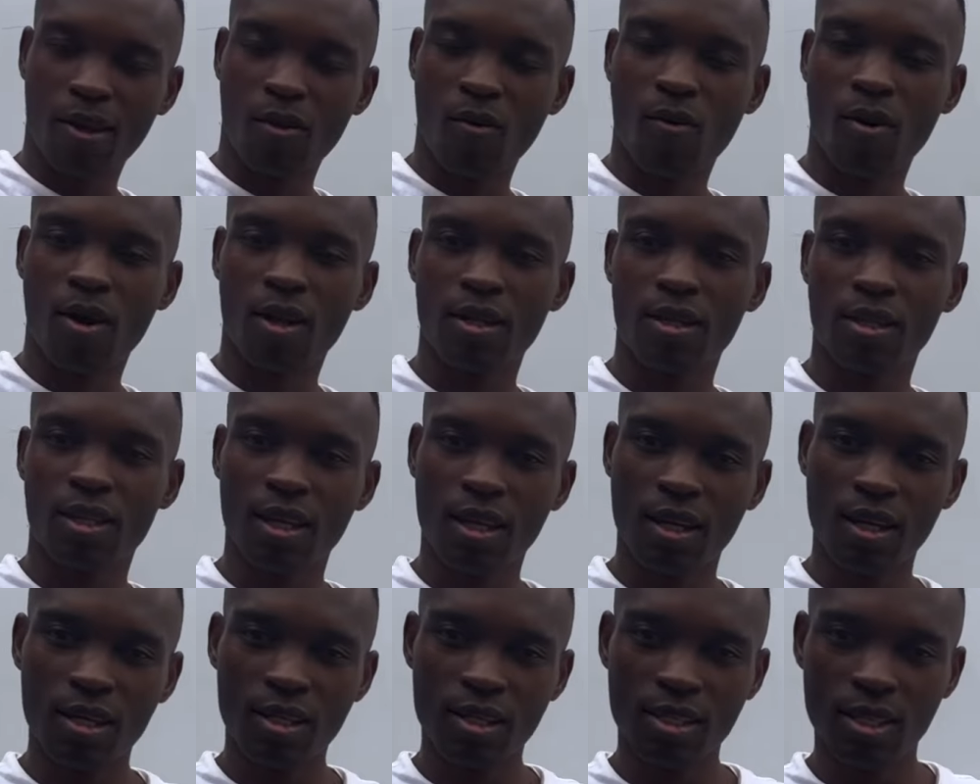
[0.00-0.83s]
one. The
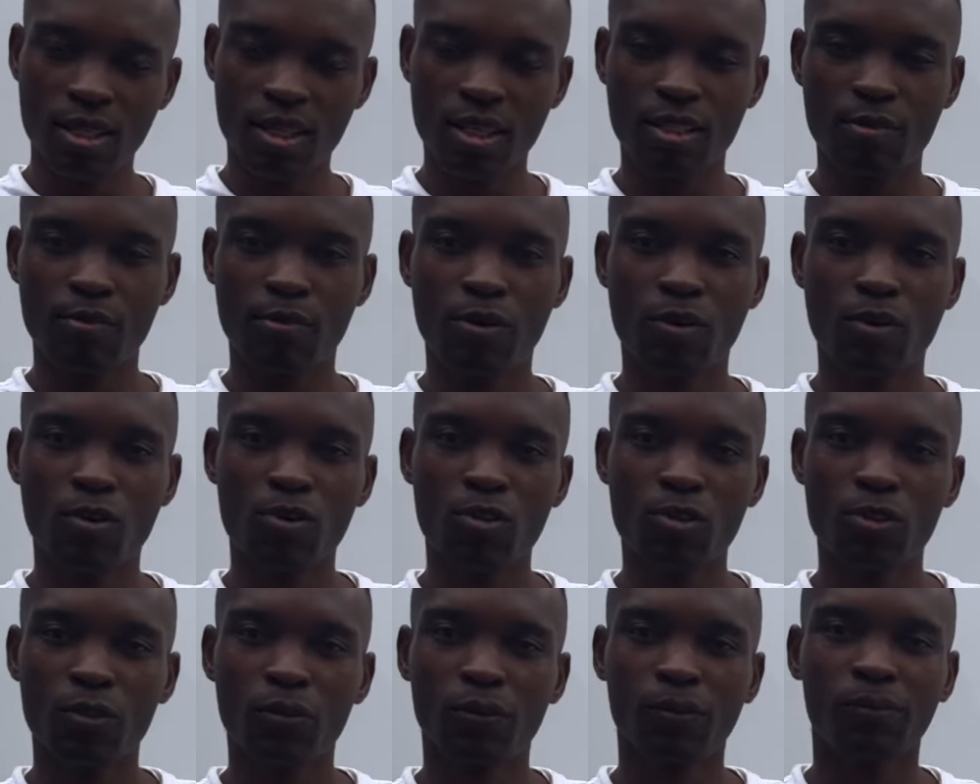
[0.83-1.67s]
reason is
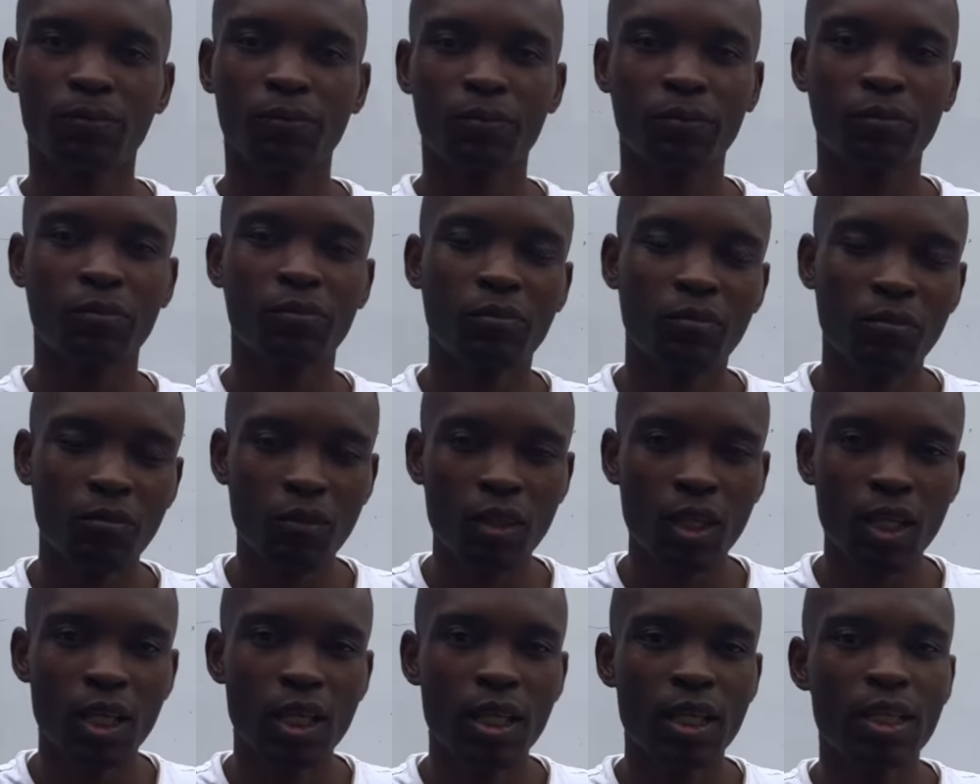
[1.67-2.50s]
because
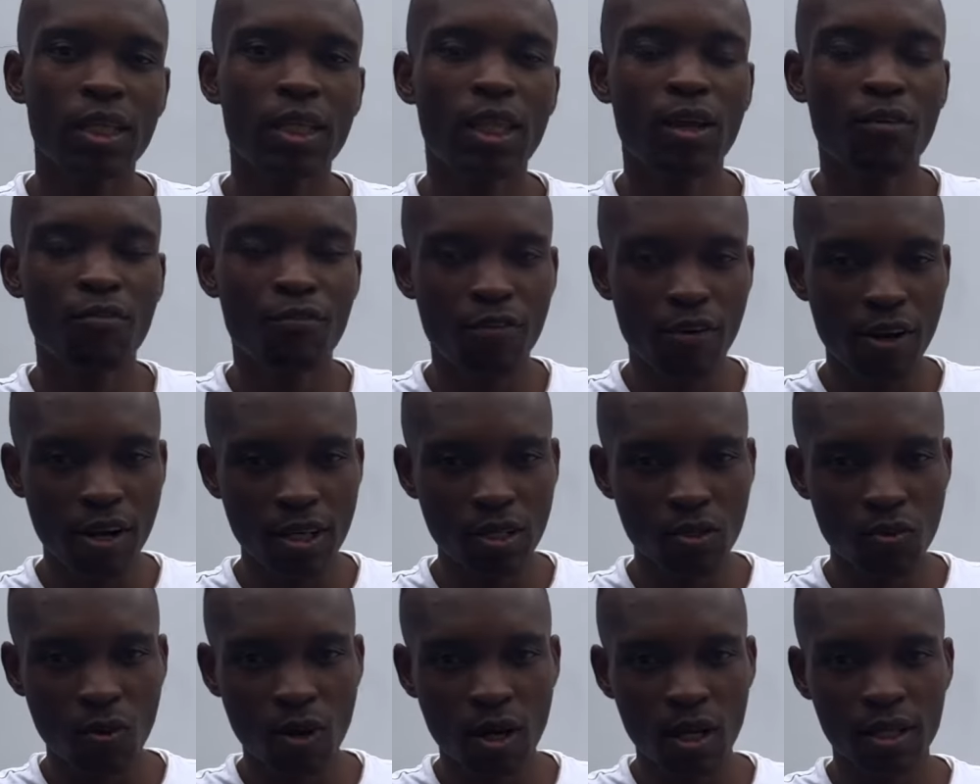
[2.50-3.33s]
the front
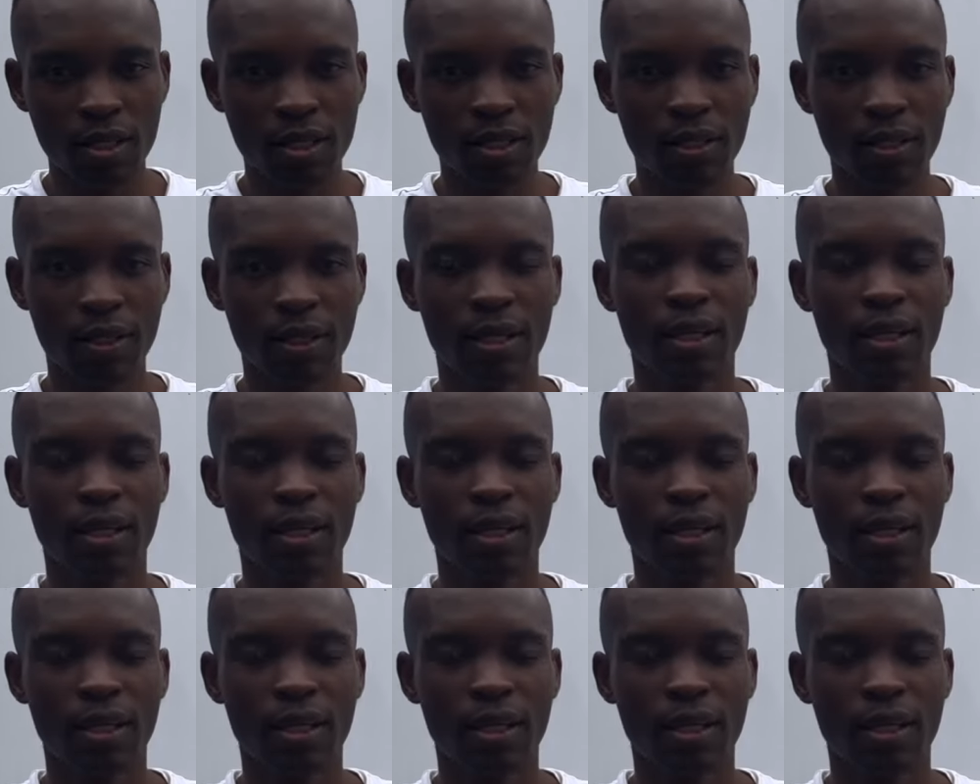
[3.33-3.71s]
one,